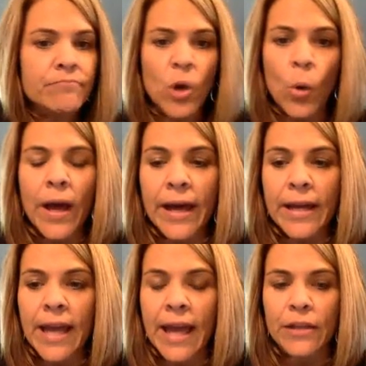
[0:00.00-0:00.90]
Go
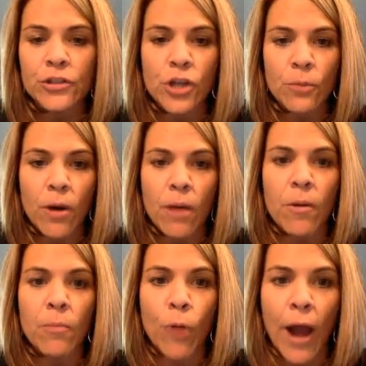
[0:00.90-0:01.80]
ahead and jump up
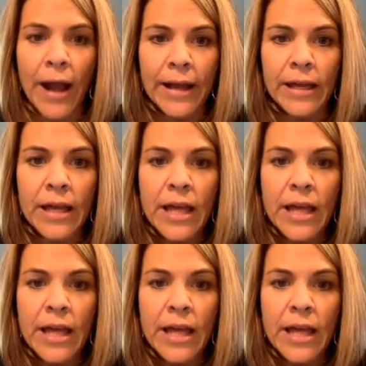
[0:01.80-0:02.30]
a bracket.